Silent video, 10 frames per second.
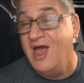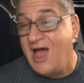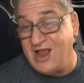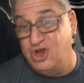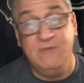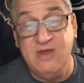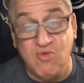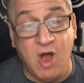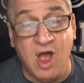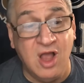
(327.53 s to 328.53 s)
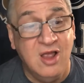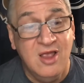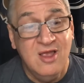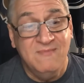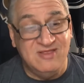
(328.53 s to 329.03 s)
I could be wrong,
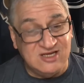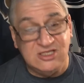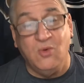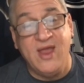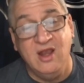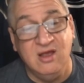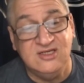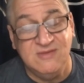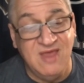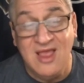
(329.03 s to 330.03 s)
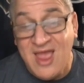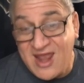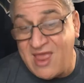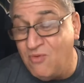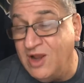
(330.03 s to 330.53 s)
but this is the way it looks to me. And
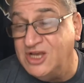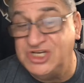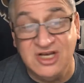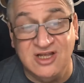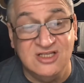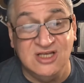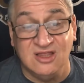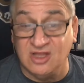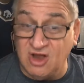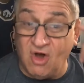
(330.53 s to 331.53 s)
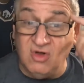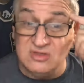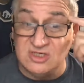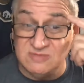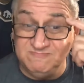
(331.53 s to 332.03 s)
they really should consult the Colts,